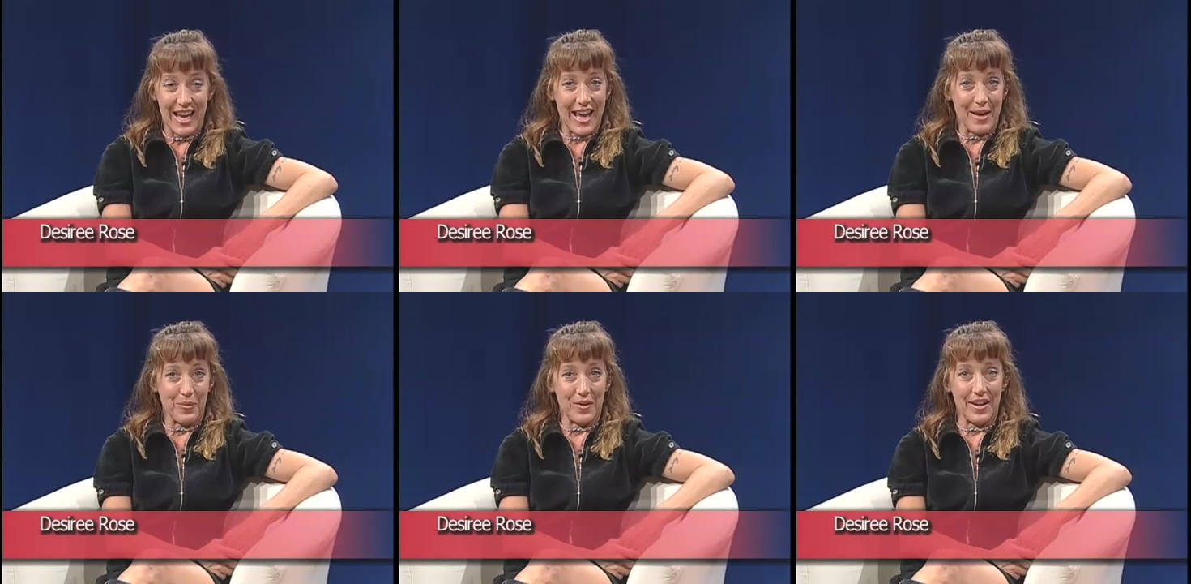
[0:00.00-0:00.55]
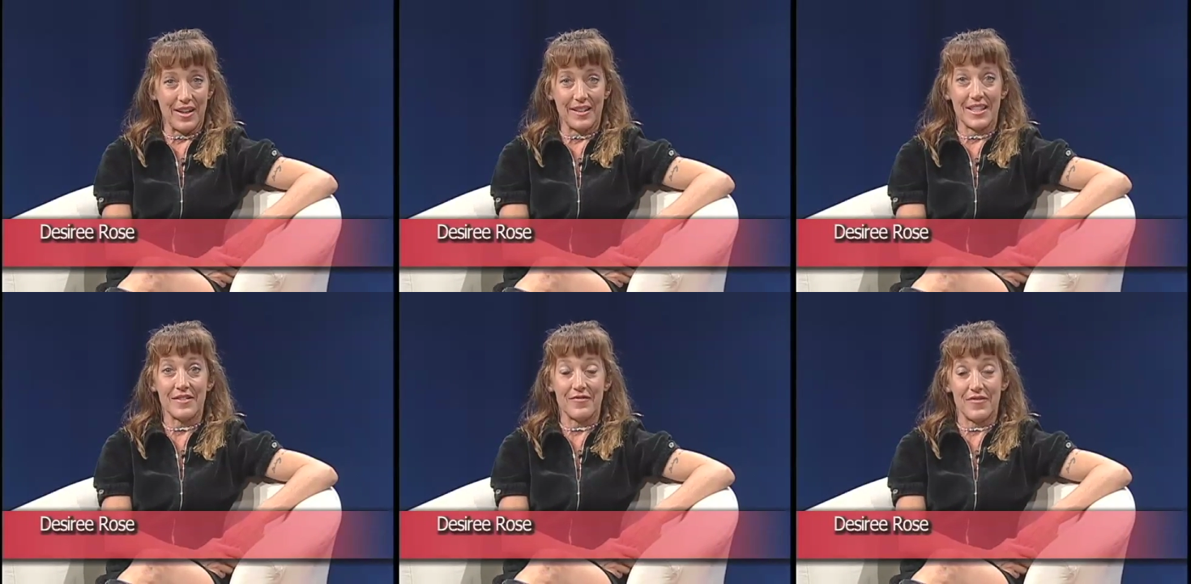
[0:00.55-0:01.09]

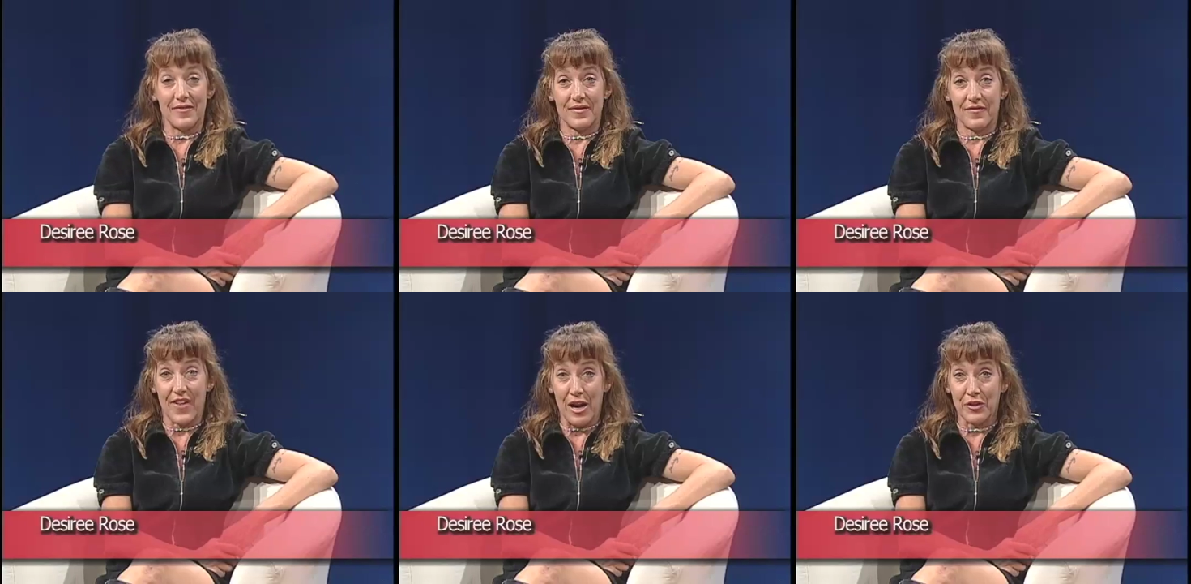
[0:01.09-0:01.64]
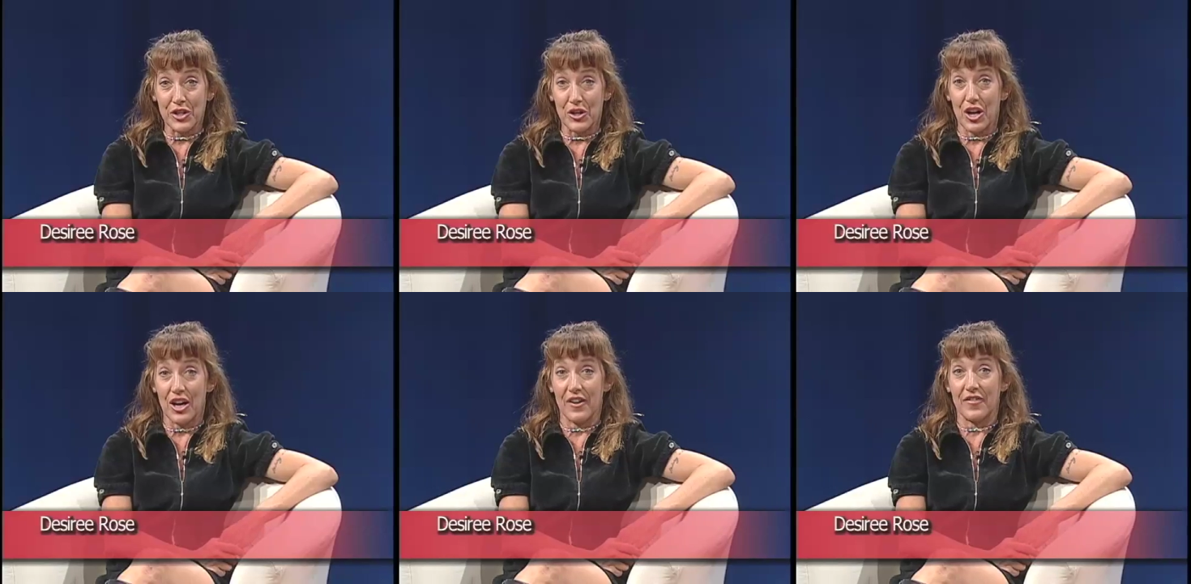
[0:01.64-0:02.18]
and
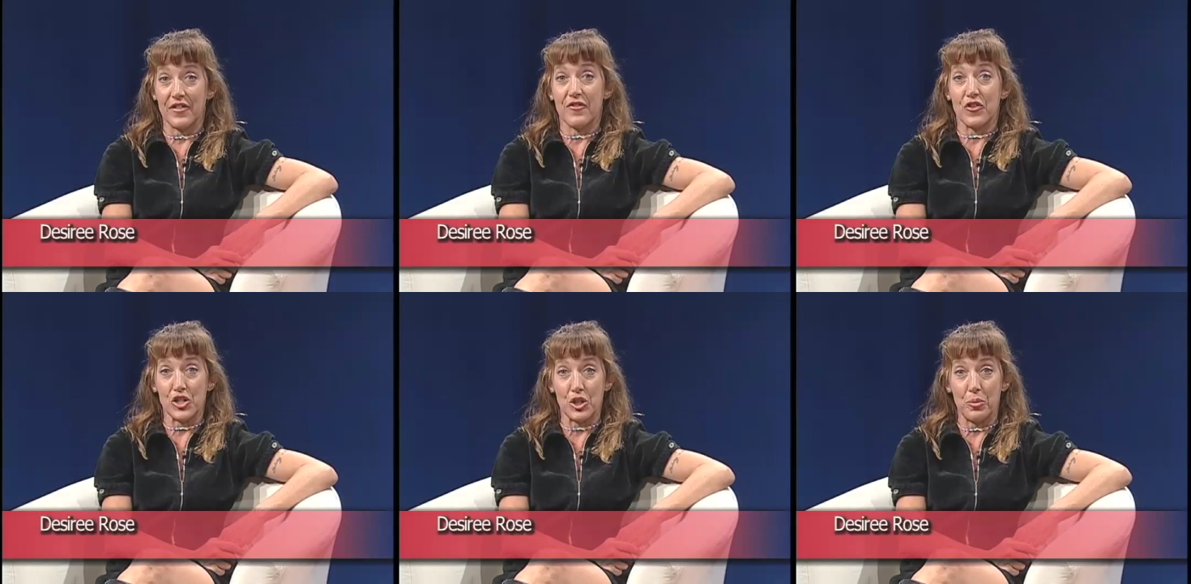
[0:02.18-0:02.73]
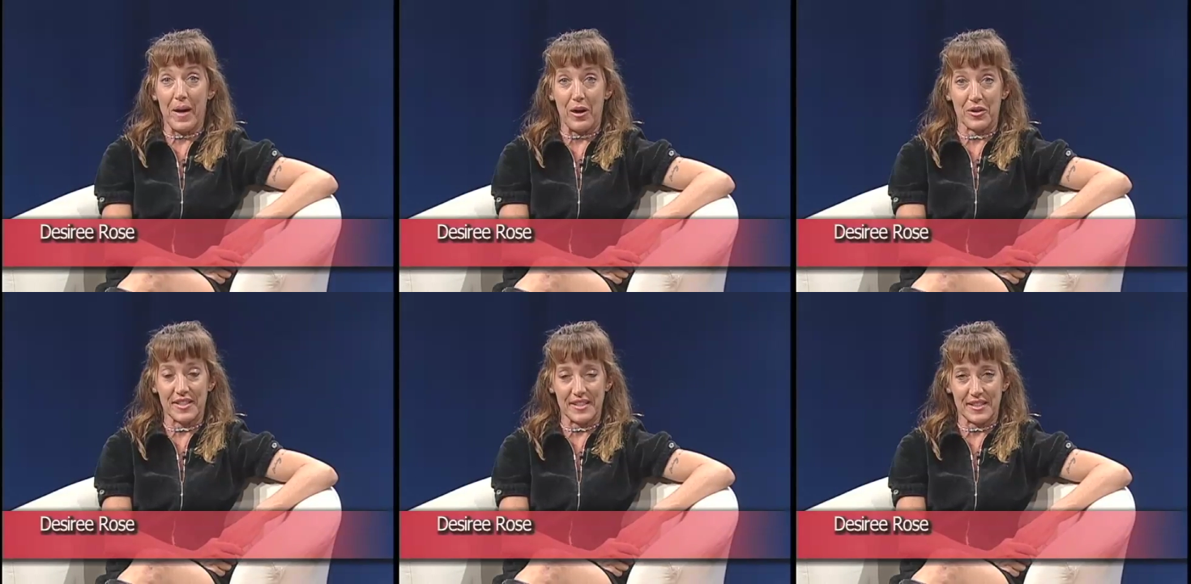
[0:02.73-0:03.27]
founder of Vertical
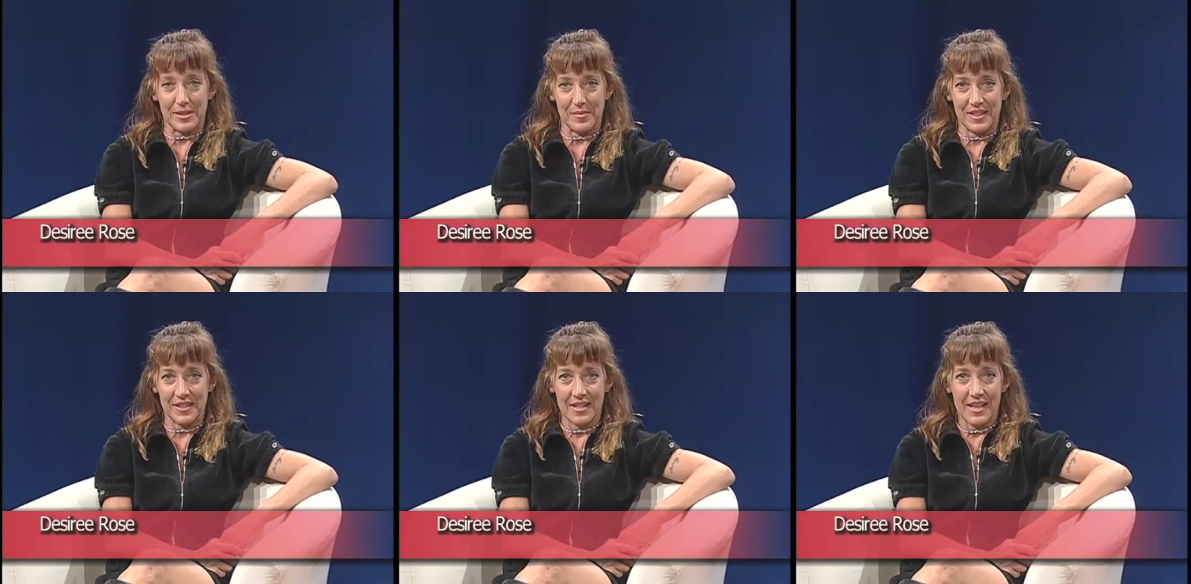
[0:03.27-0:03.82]
Power Systems,